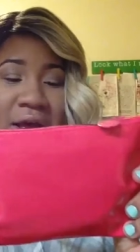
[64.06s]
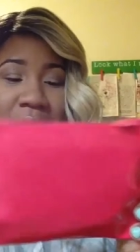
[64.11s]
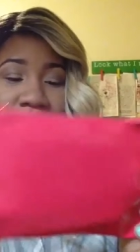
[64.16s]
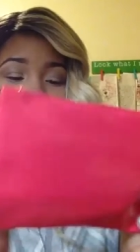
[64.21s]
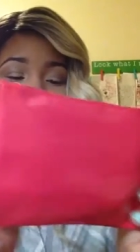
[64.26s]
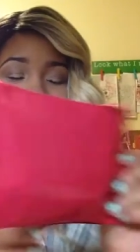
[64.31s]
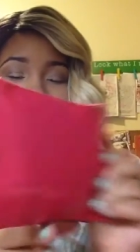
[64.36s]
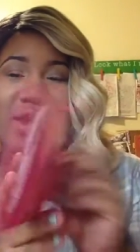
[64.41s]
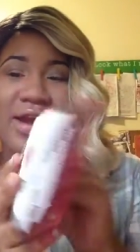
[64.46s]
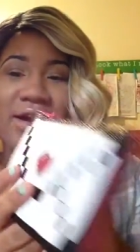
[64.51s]

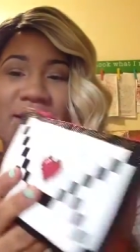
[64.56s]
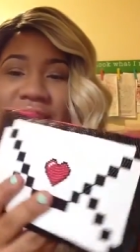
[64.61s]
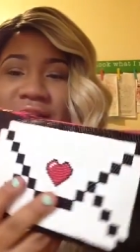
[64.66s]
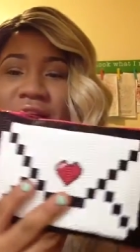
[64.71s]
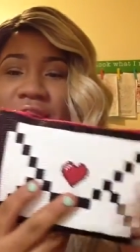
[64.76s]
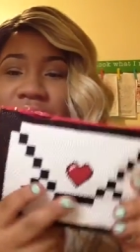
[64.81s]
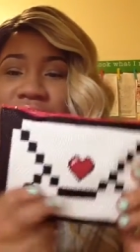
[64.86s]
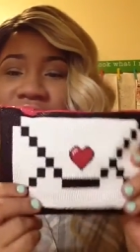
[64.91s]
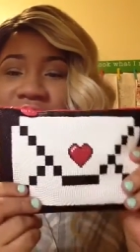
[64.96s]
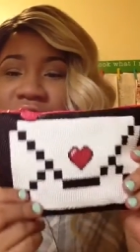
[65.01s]
back here. And I
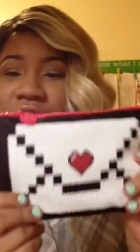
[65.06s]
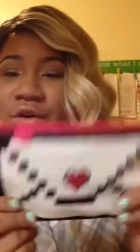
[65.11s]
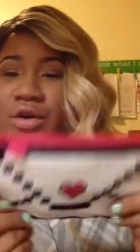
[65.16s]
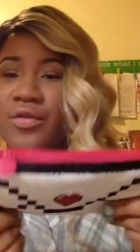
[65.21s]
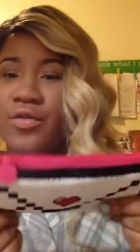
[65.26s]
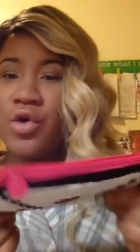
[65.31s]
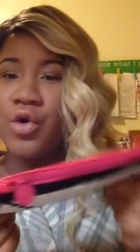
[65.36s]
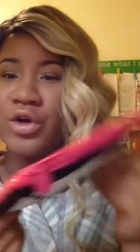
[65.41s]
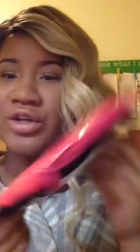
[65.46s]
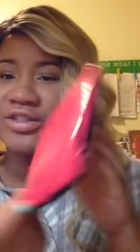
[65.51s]
thought it was cute.
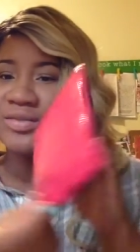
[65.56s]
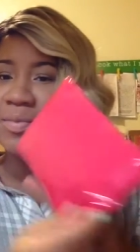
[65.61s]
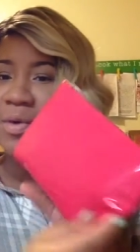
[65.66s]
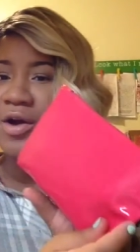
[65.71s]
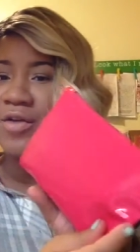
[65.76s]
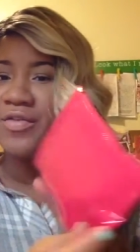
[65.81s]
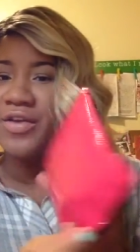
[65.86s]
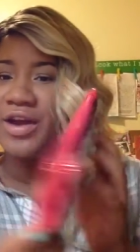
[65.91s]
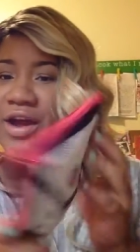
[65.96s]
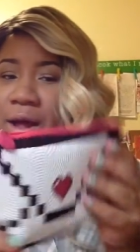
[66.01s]
Of course,
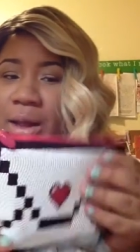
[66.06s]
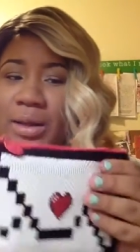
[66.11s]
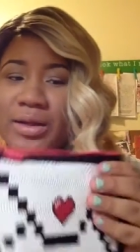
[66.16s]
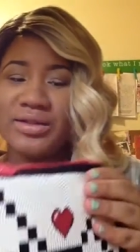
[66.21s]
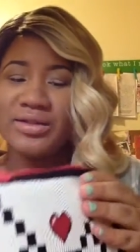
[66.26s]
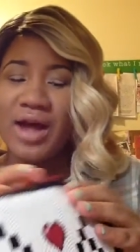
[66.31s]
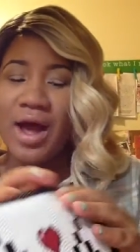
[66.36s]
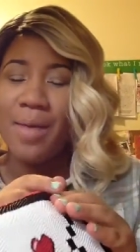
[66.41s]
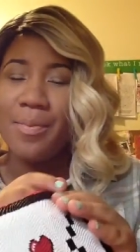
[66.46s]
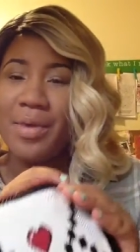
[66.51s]
perfect
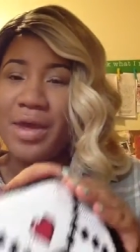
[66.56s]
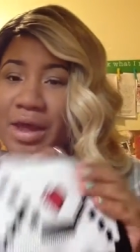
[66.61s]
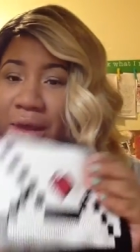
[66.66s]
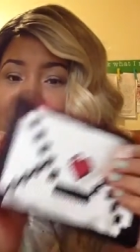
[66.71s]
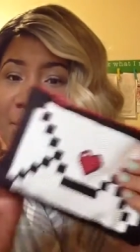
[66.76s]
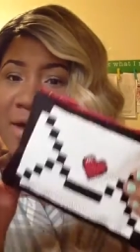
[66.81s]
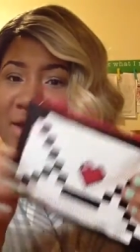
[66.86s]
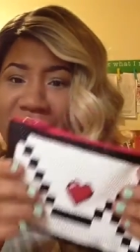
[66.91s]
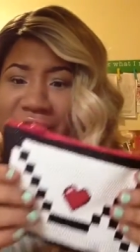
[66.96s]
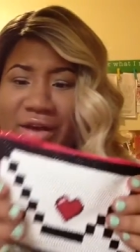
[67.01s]
colors. Hot
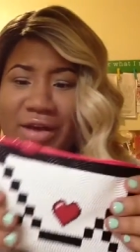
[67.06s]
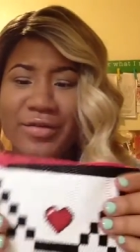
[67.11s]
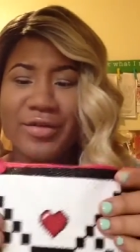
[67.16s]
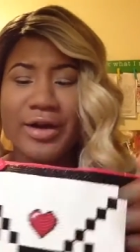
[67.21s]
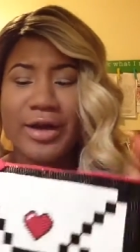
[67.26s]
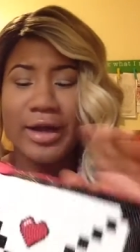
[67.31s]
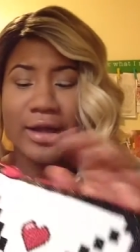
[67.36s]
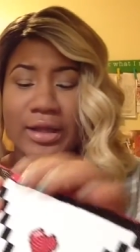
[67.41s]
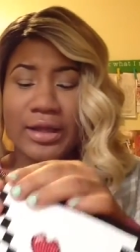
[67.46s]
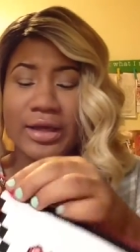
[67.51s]
pink, my
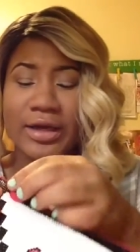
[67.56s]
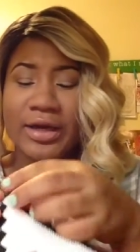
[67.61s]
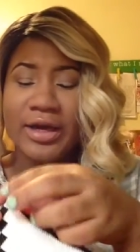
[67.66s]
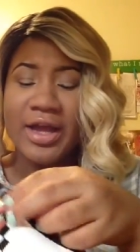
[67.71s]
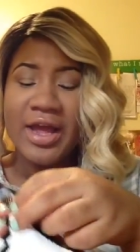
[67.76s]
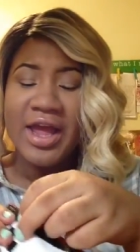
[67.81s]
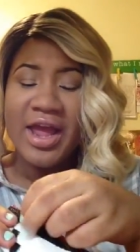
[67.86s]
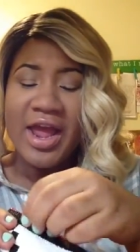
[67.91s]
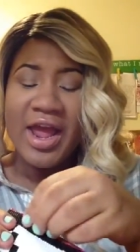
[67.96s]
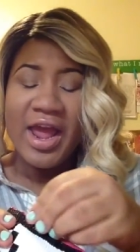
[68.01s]
favorite color
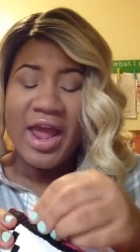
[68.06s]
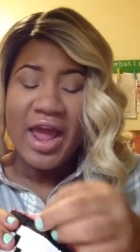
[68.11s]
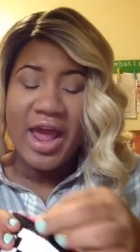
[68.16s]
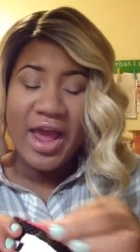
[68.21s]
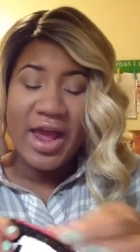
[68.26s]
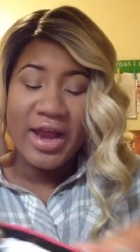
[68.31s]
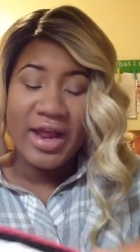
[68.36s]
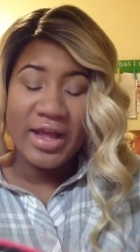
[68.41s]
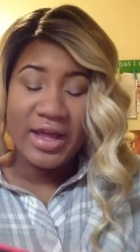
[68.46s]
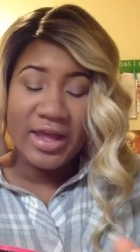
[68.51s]

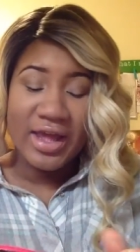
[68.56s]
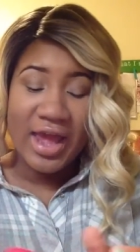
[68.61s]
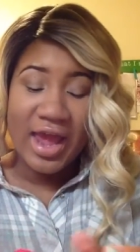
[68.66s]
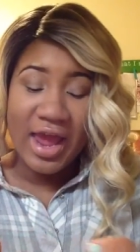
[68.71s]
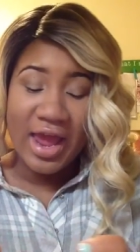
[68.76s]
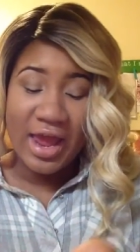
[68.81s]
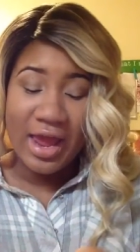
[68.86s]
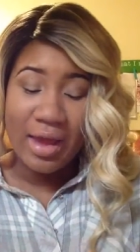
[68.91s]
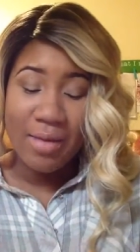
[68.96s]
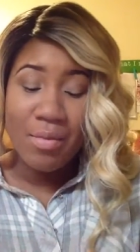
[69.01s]
and it
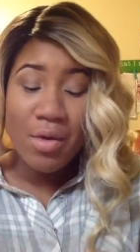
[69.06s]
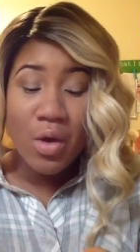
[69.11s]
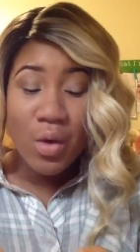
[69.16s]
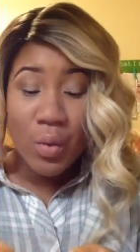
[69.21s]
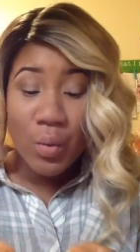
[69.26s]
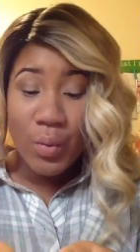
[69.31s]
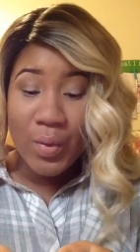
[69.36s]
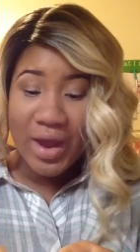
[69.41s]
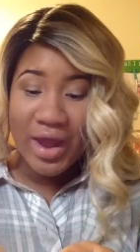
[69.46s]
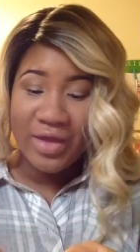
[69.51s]
came
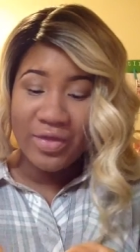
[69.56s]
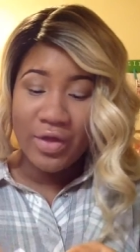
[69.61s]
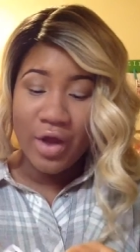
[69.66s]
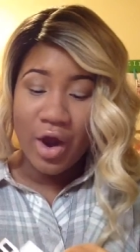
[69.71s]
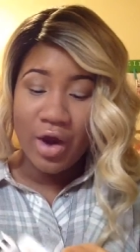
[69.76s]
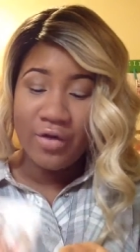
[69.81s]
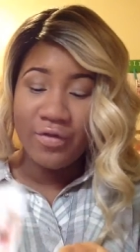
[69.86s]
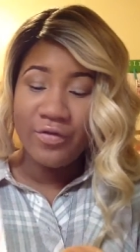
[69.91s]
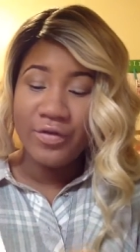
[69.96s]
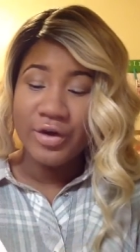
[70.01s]
with
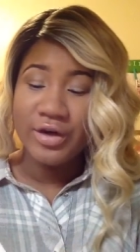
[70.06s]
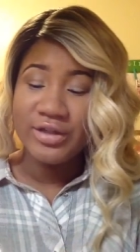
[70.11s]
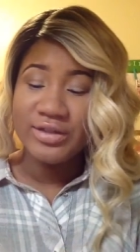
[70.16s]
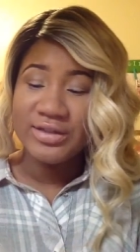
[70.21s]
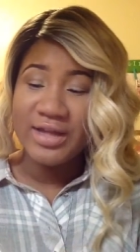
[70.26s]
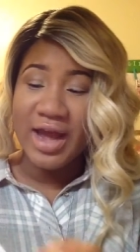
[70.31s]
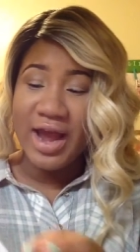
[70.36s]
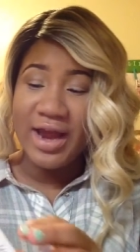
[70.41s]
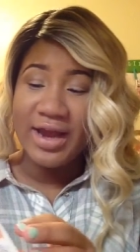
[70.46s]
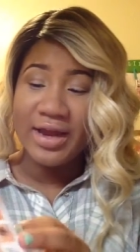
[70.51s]
our
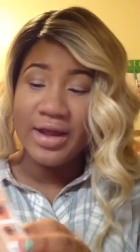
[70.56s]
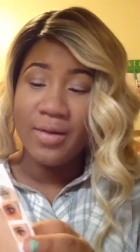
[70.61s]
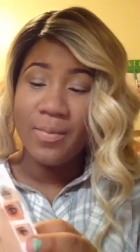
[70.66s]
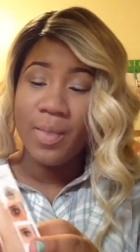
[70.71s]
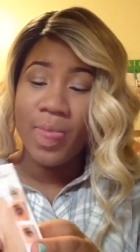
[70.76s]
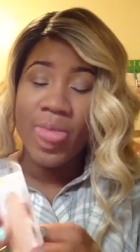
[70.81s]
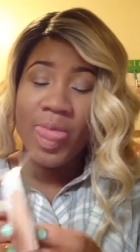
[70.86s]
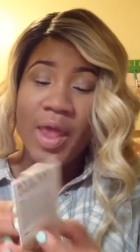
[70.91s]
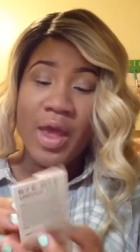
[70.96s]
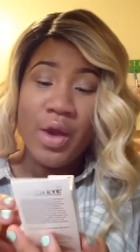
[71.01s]
first
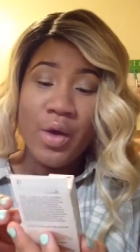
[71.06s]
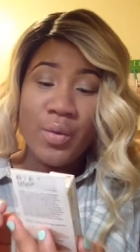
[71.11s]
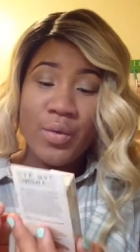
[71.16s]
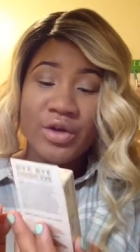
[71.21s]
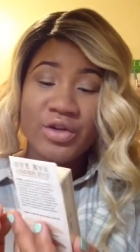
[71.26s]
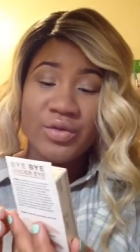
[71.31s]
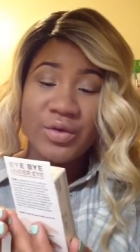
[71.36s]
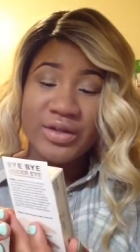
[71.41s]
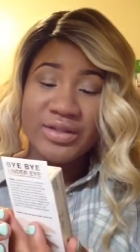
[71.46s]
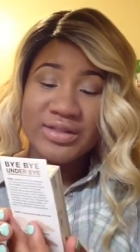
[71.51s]
item,
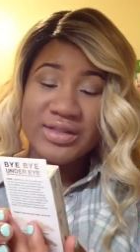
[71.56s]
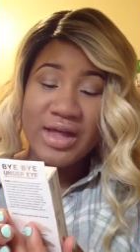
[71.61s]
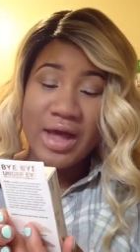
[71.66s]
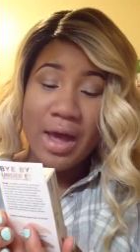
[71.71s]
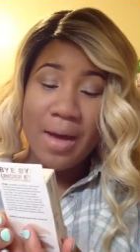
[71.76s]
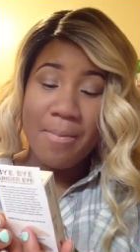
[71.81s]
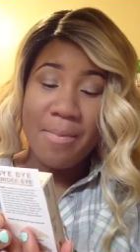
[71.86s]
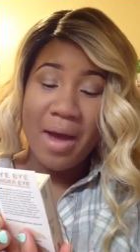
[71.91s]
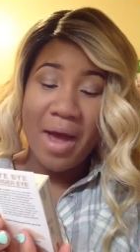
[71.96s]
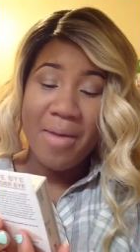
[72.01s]
which was
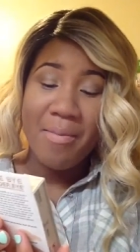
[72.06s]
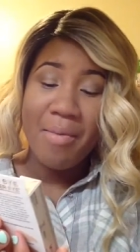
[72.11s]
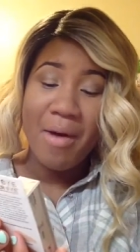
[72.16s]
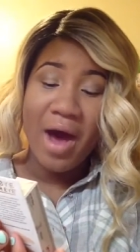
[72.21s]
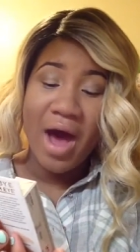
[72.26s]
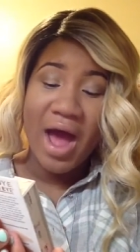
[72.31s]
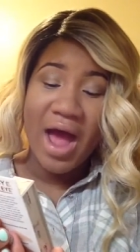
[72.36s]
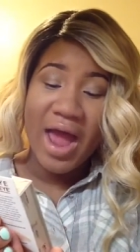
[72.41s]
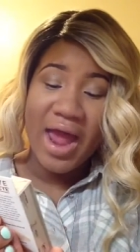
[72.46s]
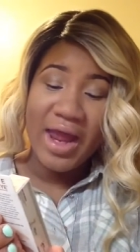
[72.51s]
the Bye
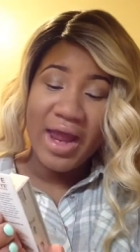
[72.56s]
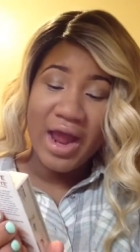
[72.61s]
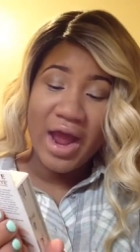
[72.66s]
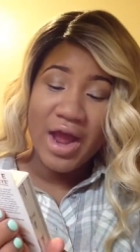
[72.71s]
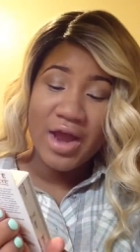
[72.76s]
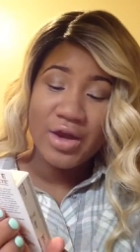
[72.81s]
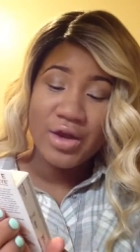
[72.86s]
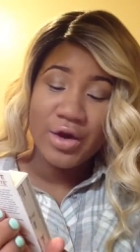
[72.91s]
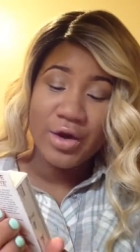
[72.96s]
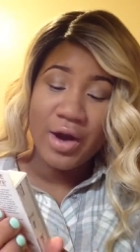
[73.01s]
Bye
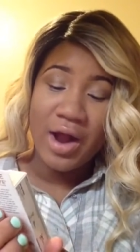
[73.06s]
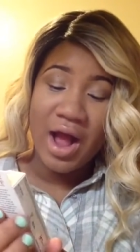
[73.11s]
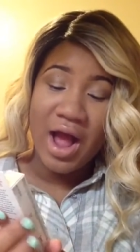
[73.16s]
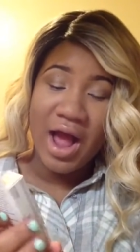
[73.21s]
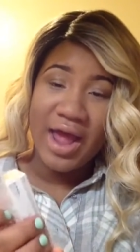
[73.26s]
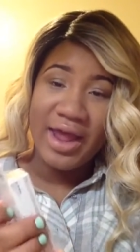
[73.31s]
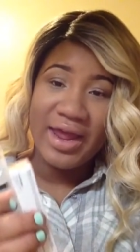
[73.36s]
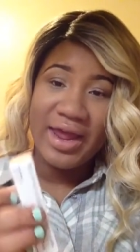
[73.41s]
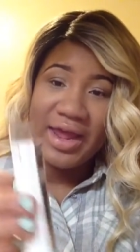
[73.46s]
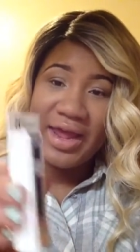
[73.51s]
Under
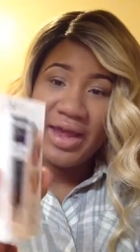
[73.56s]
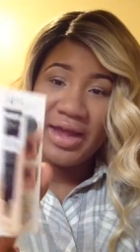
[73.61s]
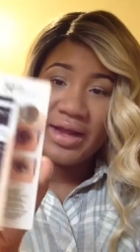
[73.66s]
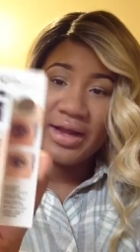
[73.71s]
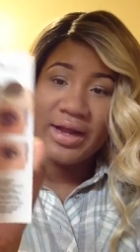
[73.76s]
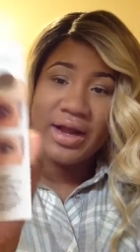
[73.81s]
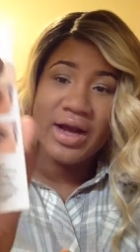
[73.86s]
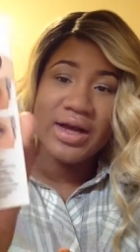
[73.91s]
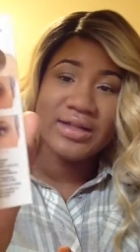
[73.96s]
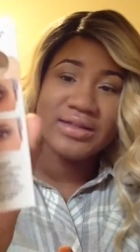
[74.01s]
Eye
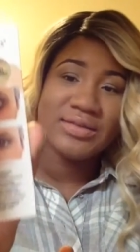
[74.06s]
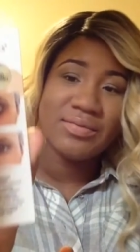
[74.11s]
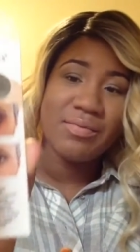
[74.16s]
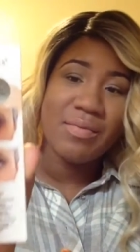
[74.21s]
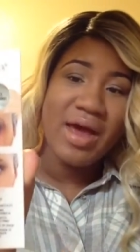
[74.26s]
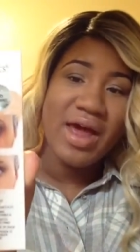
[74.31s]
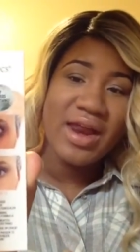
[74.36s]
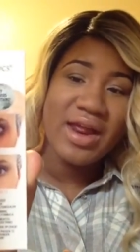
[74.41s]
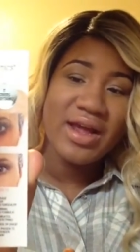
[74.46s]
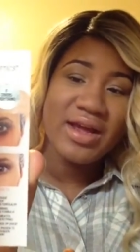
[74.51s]
IT
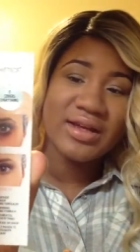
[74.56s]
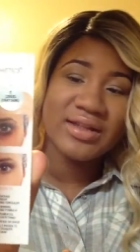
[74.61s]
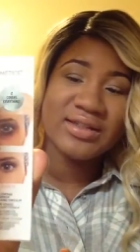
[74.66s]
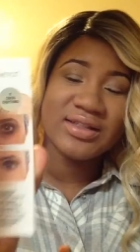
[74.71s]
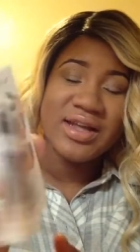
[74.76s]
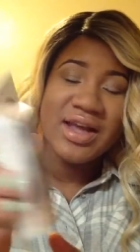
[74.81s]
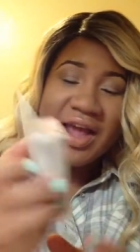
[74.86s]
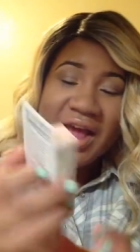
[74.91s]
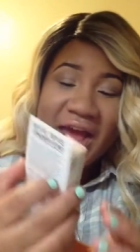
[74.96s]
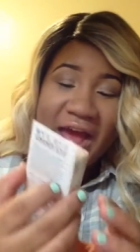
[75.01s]
Cosmetics.